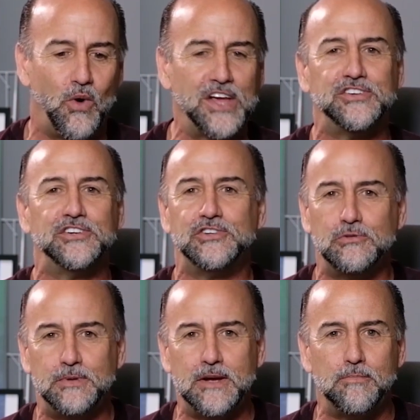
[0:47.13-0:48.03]
Why should
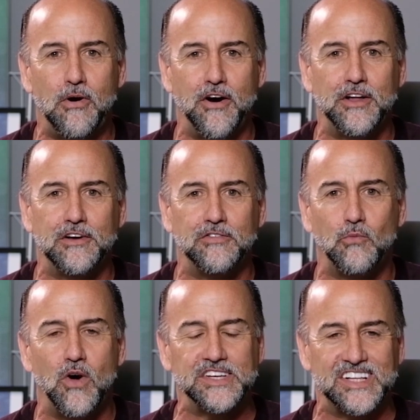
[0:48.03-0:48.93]
you be a part of
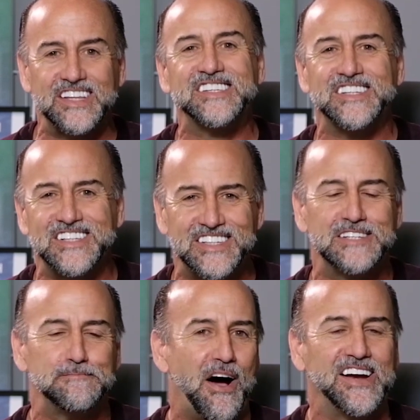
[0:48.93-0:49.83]
and want to listen to
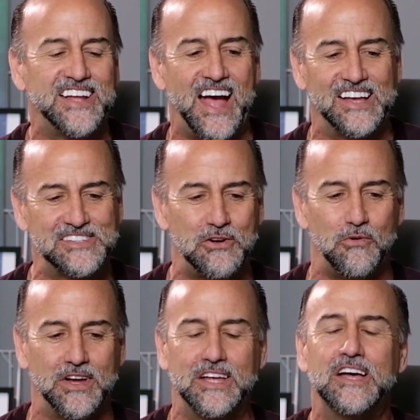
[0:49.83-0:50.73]
these podcasts
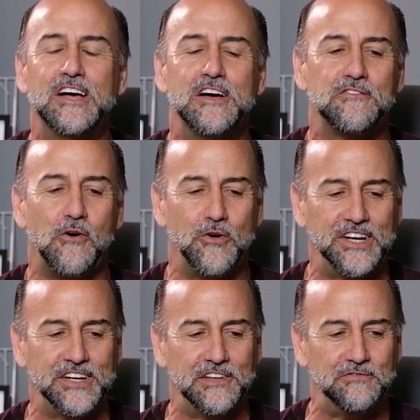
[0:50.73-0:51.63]
going
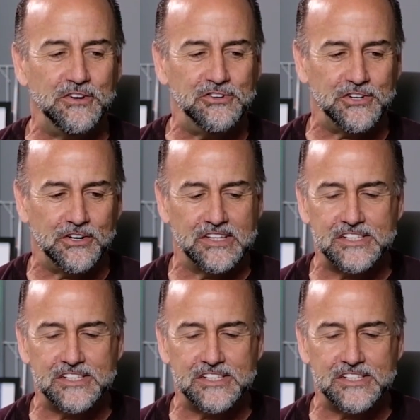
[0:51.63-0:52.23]
forward into the future?